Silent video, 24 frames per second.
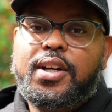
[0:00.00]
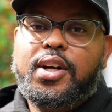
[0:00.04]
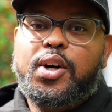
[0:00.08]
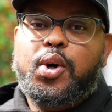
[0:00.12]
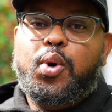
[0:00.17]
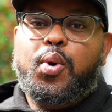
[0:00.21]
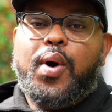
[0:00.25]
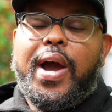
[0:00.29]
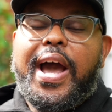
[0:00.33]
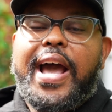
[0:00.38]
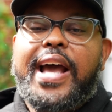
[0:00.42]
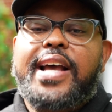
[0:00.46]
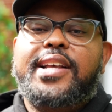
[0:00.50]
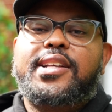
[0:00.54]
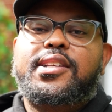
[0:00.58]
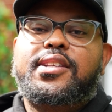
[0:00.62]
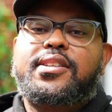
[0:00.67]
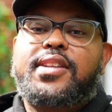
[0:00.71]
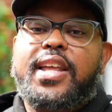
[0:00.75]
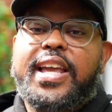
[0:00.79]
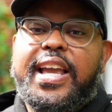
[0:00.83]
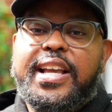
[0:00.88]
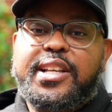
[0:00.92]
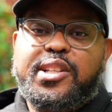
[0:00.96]
who has
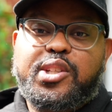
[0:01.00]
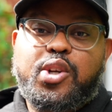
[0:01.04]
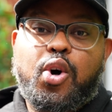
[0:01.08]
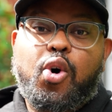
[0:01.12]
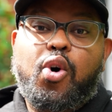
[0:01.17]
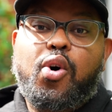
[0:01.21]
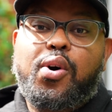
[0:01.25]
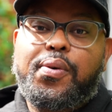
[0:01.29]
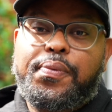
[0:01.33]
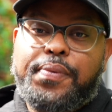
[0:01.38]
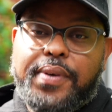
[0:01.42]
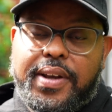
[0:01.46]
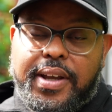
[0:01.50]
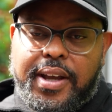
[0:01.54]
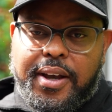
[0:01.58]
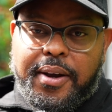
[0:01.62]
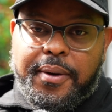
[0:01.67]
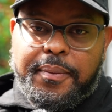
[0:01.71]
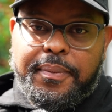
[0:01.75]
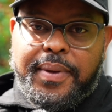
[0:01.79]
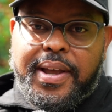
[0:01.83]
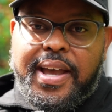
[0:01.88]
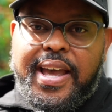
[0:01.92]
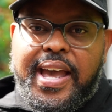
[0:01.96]
things going for
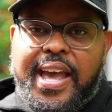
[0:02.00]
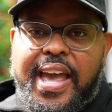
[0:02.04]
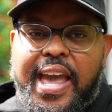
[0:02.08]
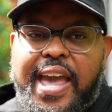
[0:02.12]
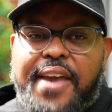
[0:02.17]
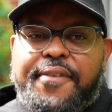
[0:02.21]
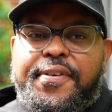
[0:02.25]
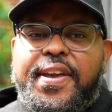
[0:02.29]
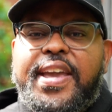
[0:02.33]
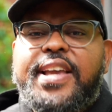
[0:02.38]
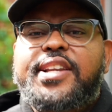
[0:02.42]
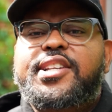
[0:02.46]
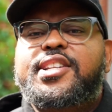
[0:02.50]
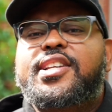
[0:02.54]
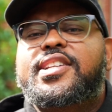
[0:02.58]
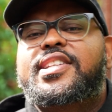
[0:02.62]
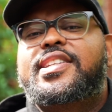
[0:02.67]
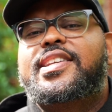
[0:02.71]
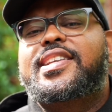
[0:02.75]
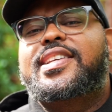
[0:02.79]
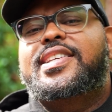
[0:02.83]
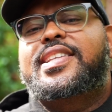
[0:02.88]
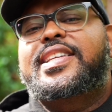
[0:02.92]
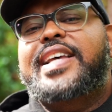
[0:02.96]
him, if he
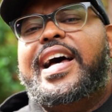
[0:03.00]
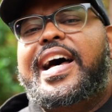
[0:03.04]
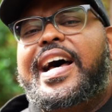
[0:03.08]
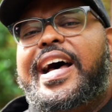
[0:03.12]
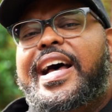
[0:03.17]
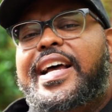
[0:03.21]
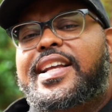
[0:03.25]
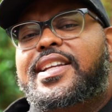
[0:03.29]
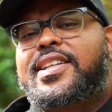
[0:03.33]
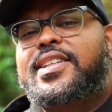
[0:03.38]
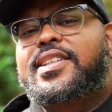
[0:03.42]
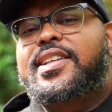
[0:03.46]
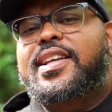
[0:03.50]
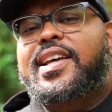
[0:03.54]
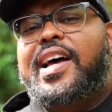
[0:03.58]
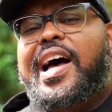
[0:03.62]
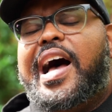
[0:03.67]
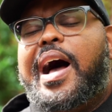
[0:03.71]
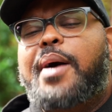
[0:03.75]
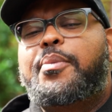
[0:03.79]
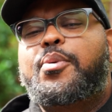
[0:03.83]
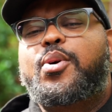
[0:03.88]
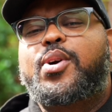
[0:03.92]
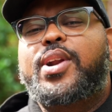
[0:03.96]
just decides,
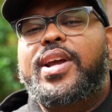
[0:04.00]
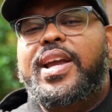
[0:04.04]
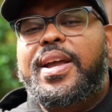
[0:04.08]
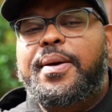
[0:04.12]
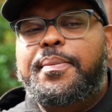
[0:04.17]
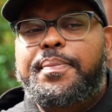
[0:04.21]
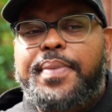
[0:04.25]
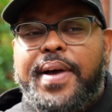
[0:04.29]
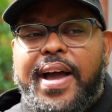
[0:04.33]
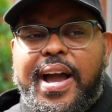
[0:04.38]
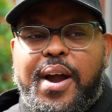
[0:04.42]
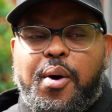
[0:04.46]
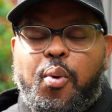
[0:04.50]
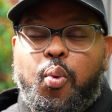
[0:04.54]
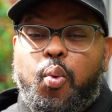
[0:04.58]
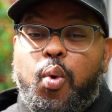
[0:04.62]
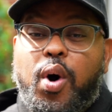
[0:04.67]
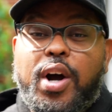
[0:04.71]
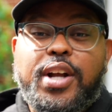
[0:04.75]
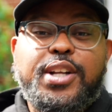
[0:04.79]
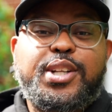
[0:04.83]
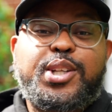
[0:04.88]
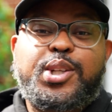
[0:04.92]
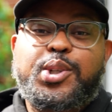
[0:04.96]
I'm going to impact
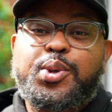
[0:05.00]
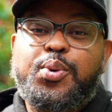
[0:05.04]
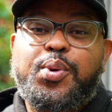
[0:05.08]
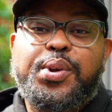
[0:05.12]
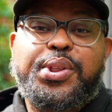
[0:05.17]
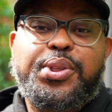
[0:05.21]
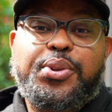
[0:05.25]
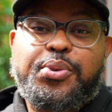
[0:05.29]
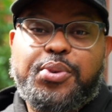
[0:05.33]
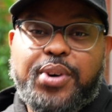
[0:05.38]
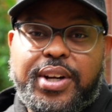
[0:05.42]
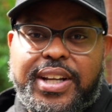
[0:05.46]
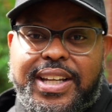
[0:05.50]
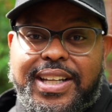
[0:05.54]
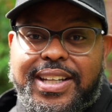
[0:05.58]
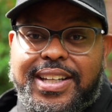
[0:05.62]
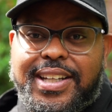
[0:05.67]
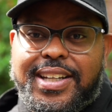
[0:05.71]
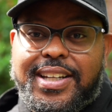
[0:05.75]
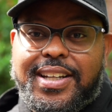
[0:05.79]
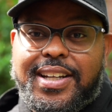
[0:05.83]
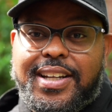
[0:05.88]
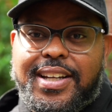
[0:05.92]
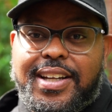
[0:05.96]
1, 2, or 3,
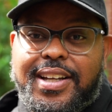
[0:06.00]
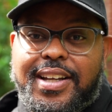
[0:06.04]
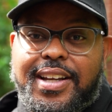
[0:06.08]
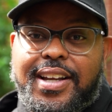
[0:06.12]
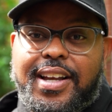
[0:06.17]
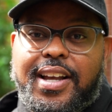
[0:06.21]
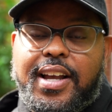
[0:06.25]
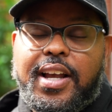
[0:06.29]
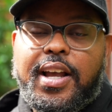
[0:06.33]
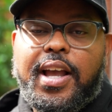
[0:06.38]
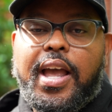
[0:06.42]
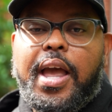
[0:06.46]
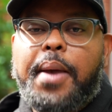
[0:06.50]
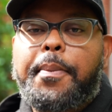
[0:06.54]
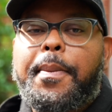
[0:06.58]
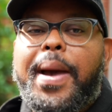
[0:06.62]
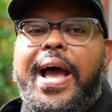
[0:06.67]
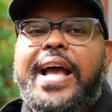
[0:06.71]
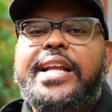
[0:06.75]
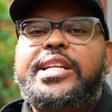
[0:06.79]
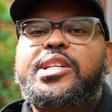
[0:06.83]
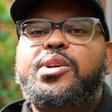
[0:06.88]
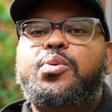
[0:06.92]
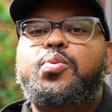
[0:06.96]

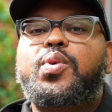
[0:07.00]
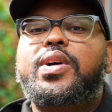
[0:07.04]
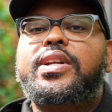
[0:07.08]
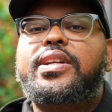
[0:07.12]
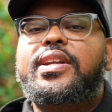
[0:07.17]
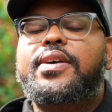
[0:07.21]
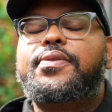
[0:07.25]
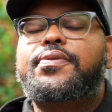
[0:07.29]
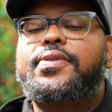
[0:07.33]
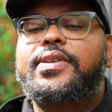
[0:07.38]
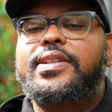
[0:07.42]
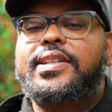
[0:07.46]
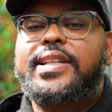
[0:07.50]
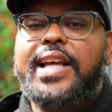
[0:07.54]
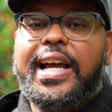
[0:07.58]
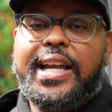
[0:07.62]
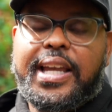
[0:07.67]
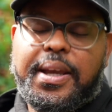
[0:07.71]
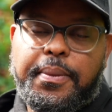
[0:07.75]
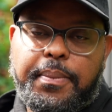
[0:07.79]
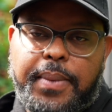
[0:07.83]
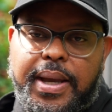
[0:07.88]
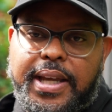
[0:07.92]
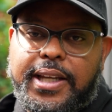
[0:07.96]
imagine what difference that
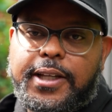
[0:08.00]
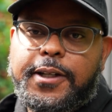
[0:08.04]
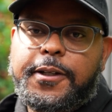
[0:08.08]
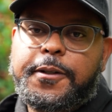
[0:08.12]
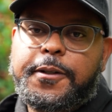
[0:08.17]
can make.